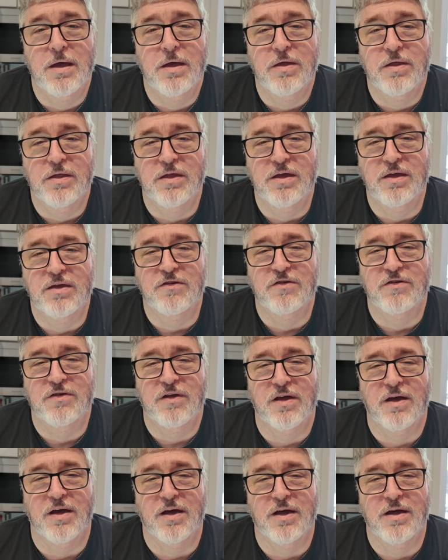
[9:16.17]
these
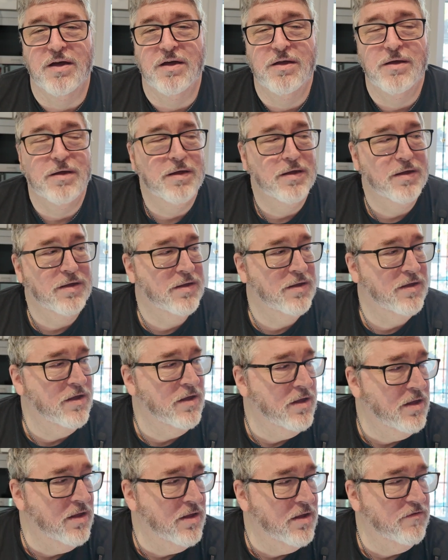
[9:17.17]

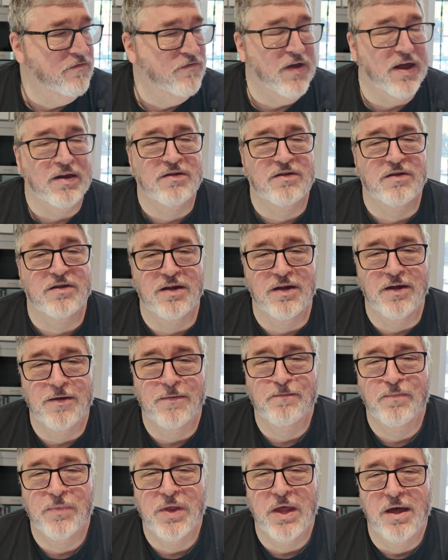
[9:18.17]
fancy
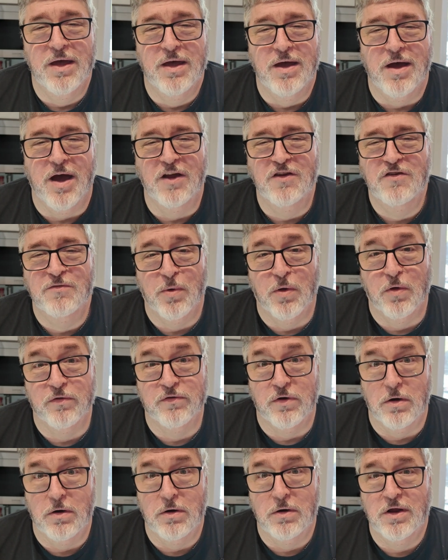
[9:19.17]
ice molds
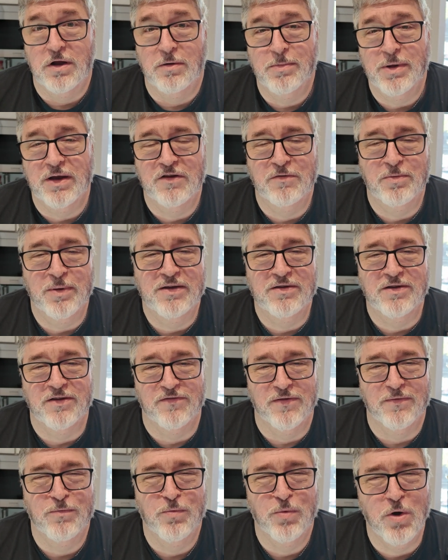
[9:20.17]
are a little bit expensive.
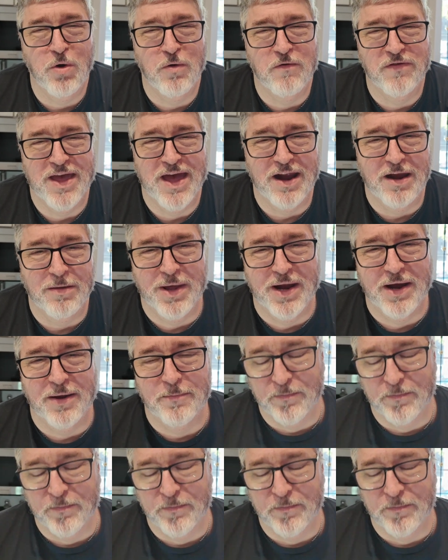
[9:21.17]
We'll go over that in a minute.